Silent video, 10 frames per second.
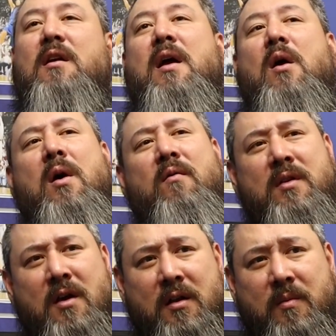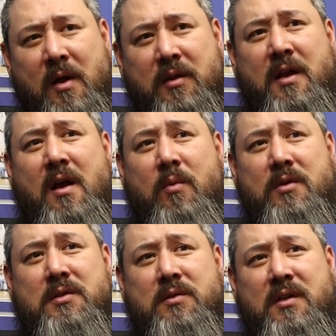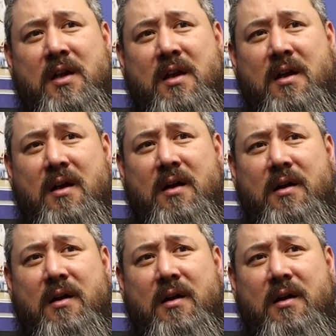of that, have we talked about the Cowboys losing yet?